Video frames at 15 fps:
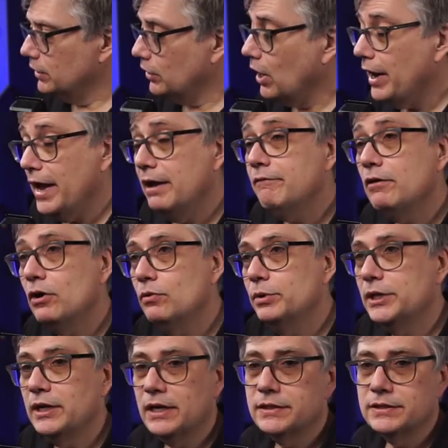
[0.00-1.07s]
Now, however,
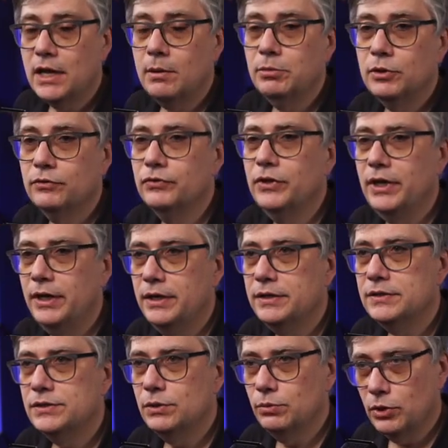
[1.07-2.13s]
over the last couple of
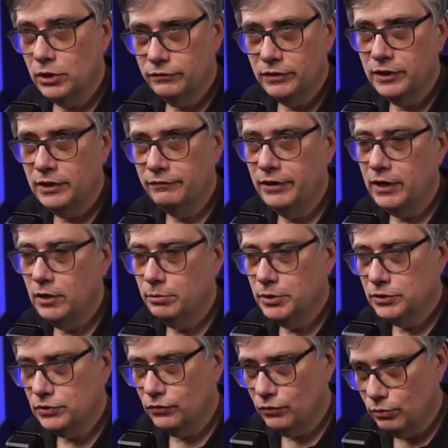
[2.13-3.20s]
days, one of the
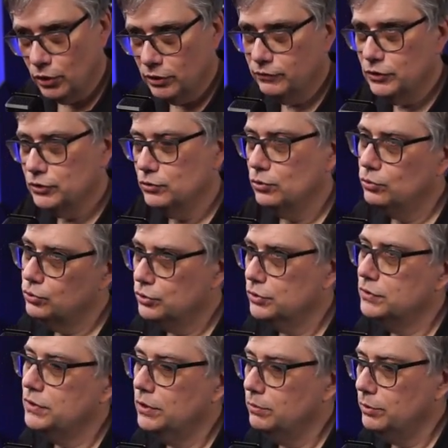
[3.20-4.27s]
developers of one of the
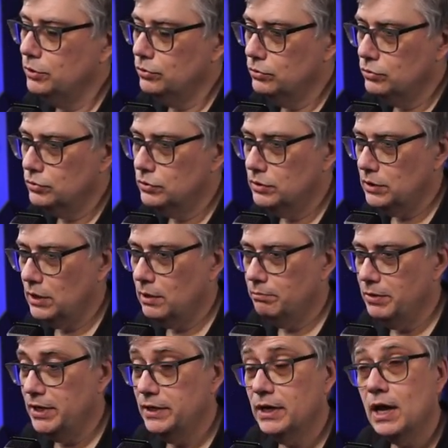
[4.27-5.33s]
solutions that we used
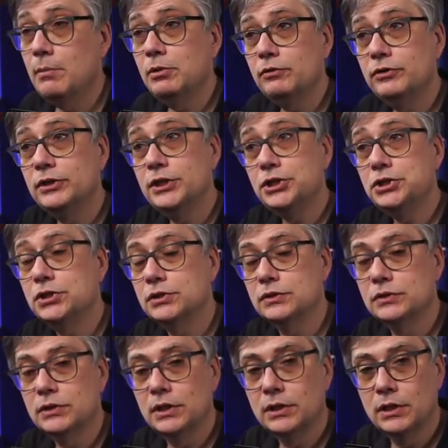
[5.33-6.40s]
uh, made a couple of
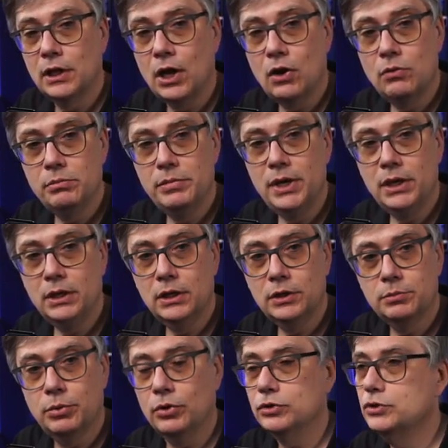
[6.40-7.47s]
additions that now make
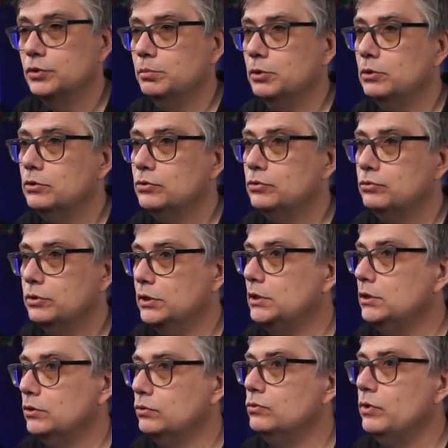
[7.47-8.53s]
it possible to
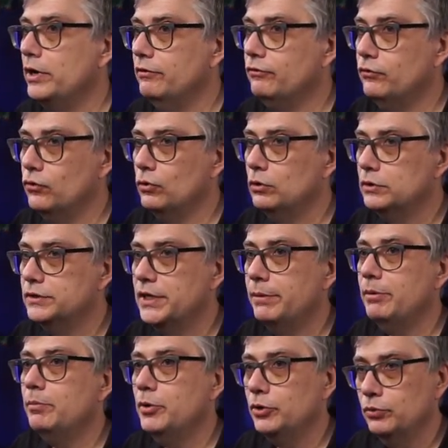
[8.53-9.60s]
really do a full
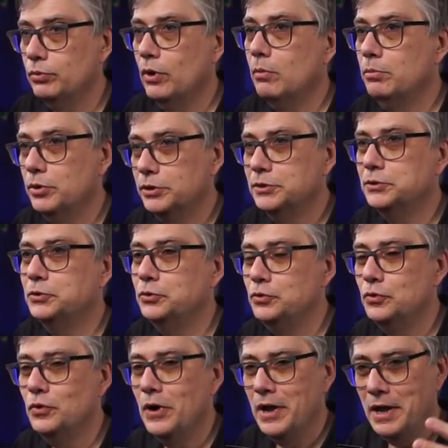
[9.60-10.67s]

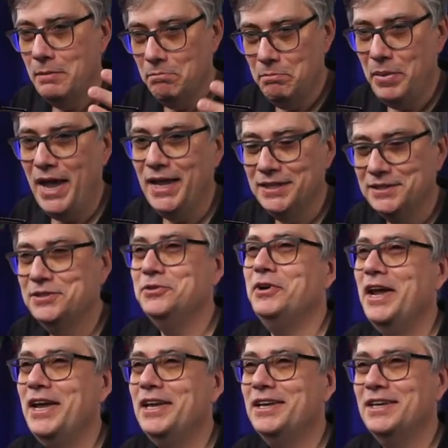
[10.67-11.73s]
7.1.2 bed
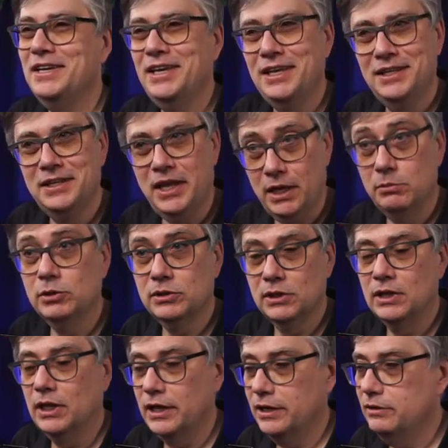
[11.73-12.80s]
track in
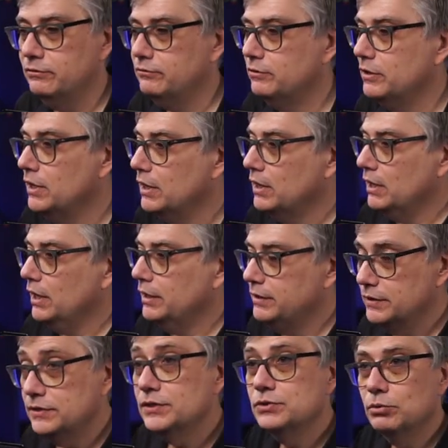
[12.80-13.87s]
Ableton Live.
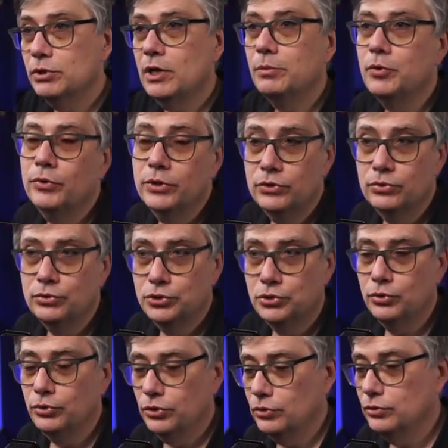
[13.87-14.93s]
And this is what I'm going to
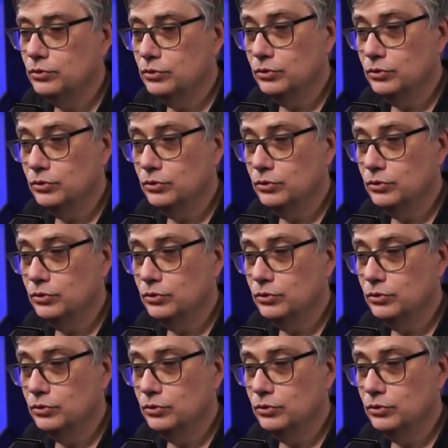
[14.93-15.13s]
show you